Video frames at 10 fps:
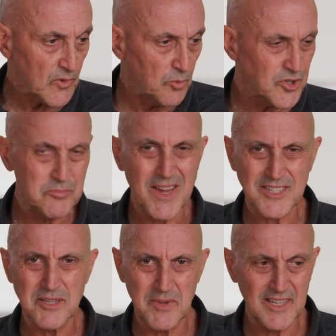which
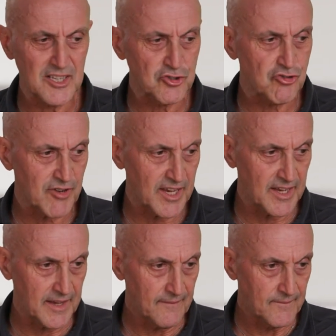makes them a little
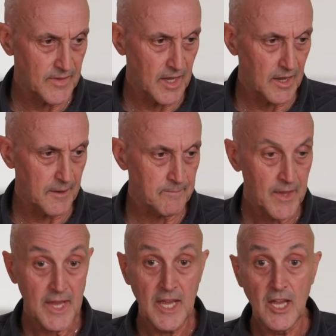tricky.
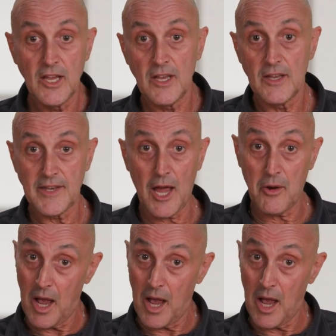Now,